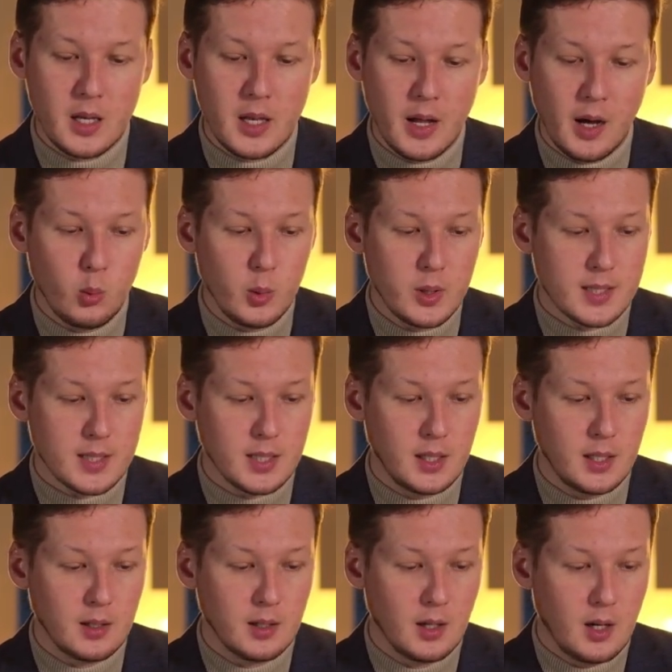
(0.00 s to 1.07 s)
And now we
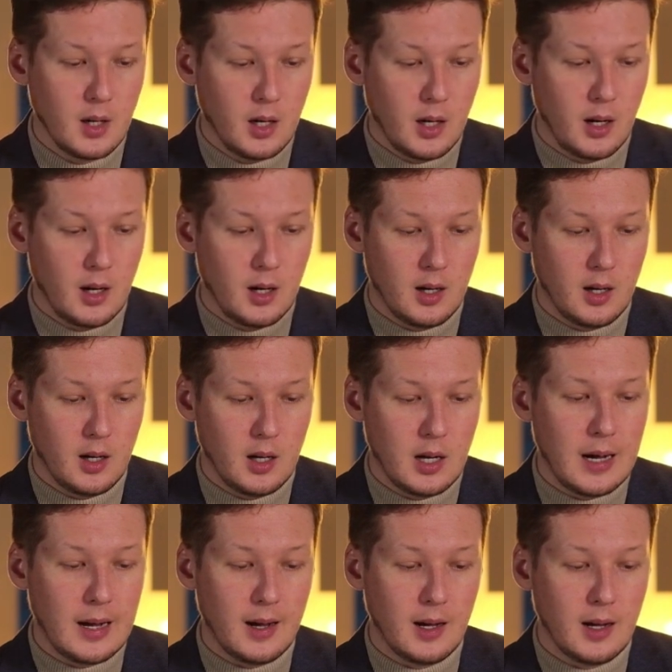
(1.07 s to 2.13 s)
see
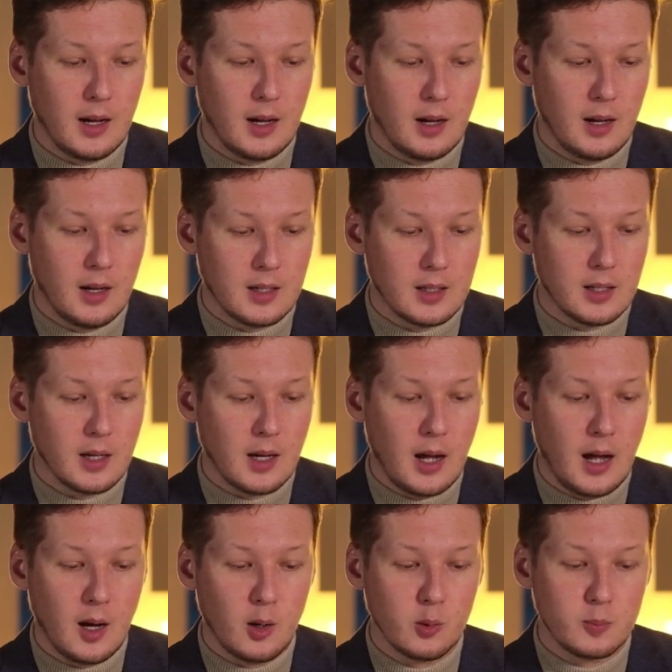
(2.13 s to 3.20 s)

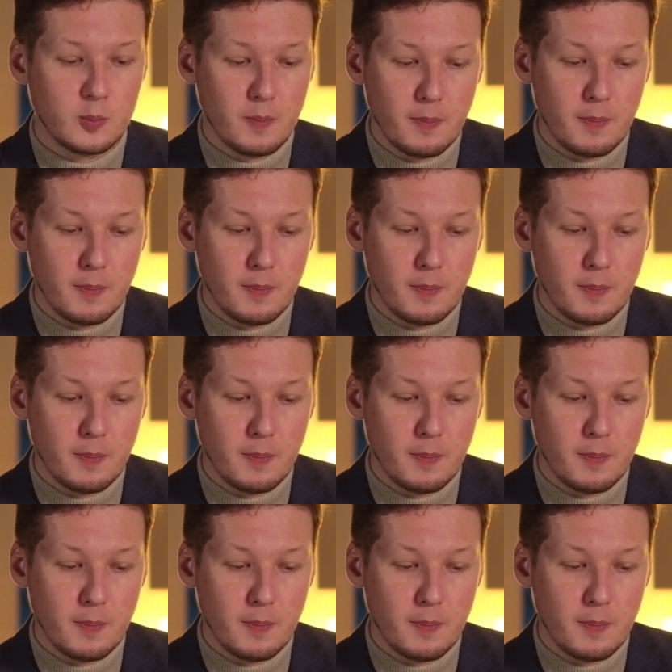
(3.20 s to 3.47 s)
how